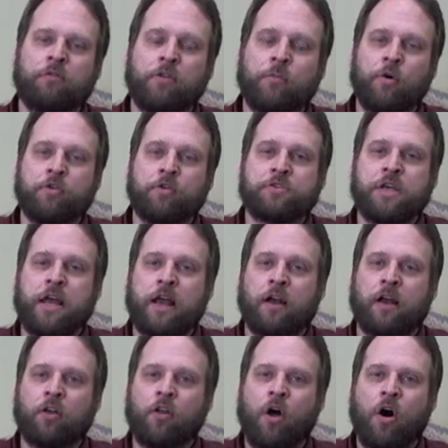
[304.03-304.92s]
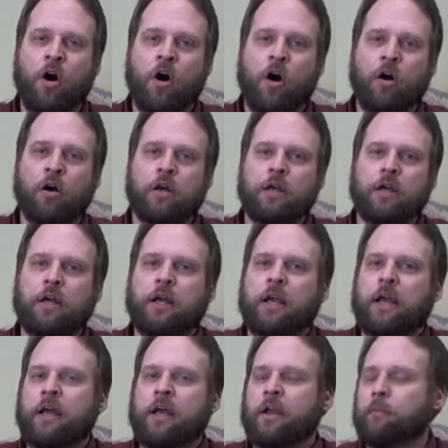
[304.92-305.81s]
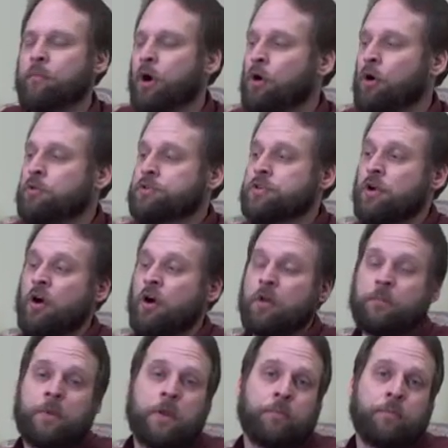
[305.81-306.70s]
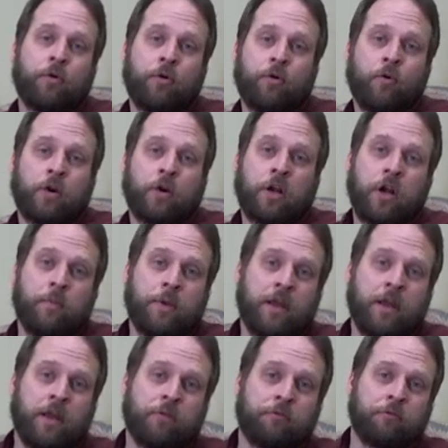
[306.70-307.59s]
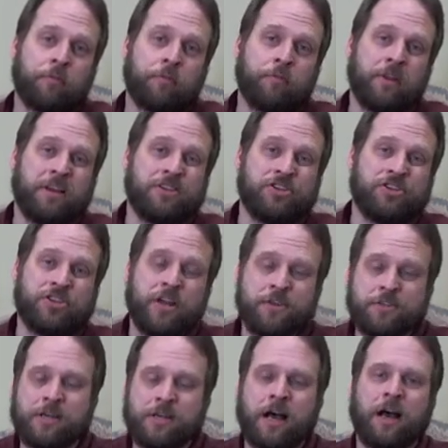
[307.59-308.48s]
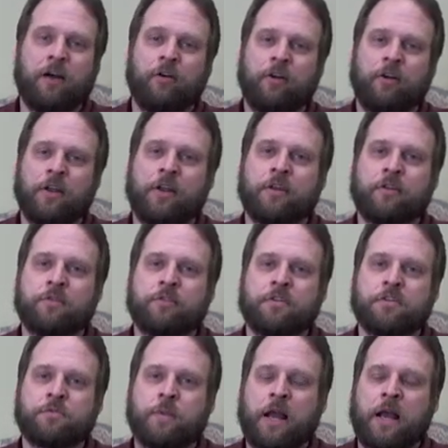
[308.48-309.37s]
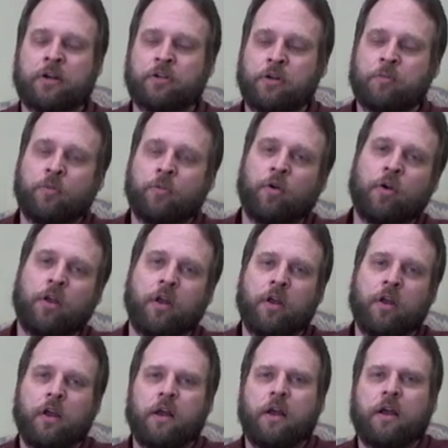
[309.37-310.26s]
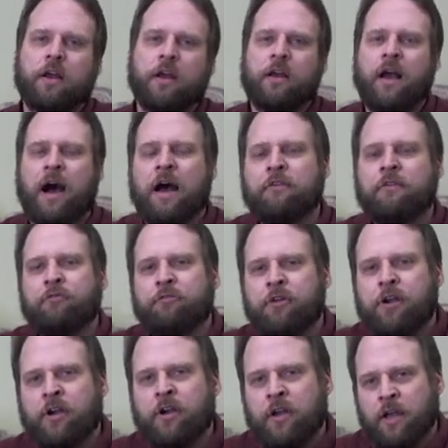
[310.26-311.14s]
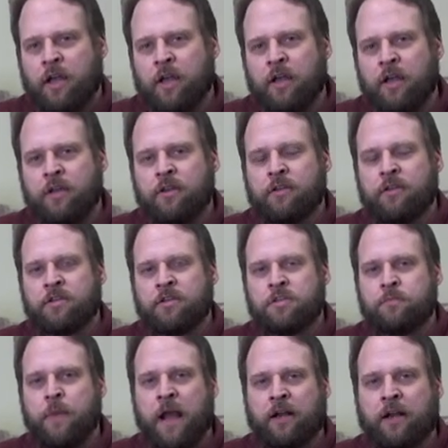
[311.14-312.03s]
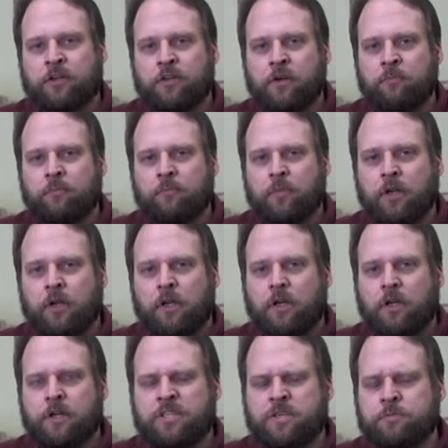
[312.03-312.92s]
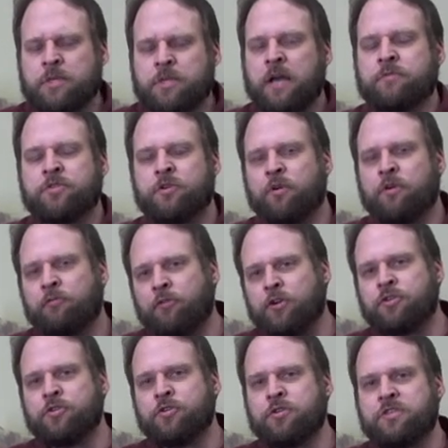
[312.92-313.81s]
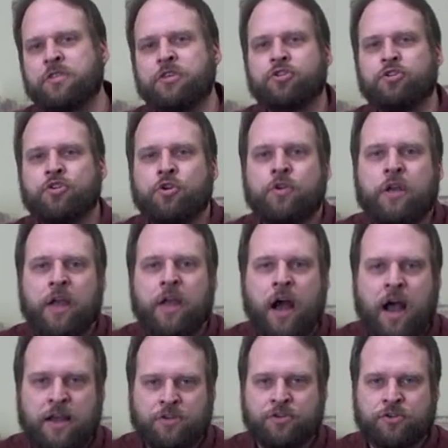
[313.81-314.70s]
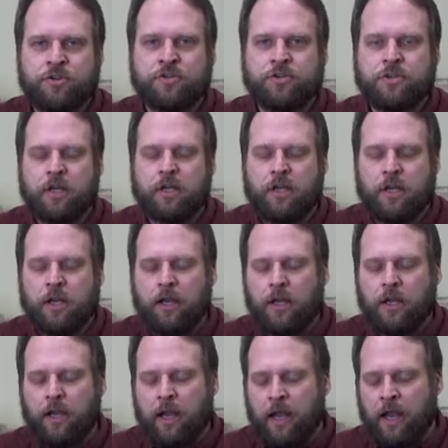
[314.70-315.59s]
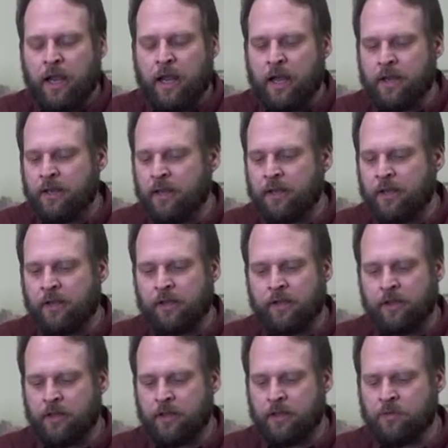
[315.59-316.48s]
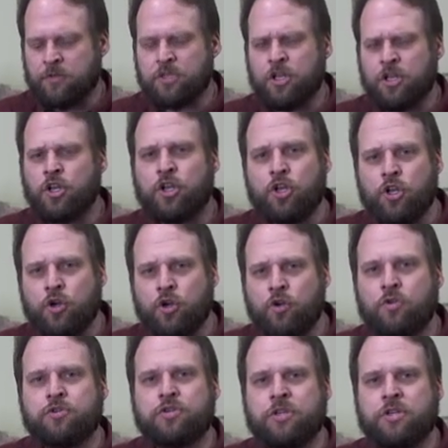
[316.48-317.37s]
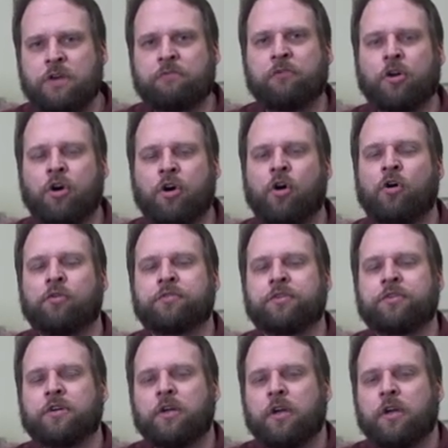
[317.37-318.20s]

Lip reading: the Mosaic law and impose it on people who were coming in from the Gentile end of the spectrum, or the God-fearing end of the spectrum. And sometimes they're referred to as the Judaizers. And it was a huge, difficult